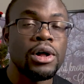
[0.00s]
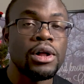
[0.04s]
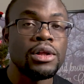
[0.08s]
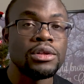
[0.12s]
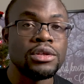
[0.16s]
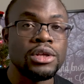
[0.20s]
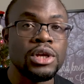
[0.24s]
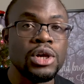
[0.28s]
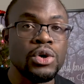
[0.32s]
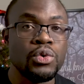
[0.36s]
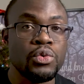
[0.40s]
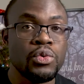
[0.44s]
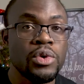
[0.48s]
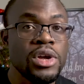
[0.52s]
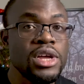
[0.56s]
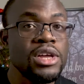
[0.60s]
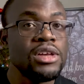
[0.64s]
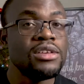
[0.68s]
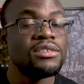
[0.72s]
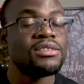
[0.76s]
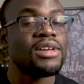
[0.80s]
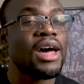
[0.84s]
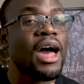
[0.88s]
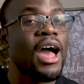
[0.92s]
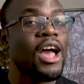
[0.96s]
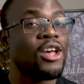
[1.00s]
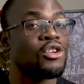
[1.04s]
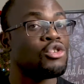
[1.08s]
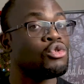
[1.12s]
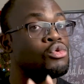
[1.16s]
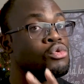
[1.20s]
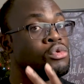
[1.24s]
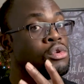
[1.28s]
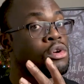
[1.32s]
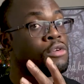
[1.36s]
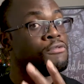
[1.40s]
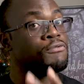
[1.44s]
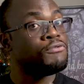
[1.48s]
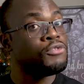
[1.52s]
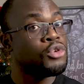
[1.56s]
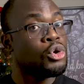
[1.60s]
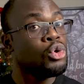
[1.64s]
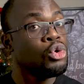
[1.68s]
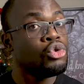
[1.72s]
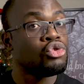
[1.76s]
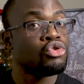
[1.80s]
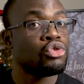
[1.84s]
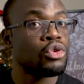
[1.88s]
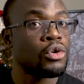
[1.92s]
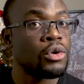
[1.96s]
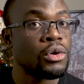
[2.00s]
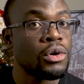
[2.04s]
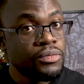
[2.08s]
there is actually a future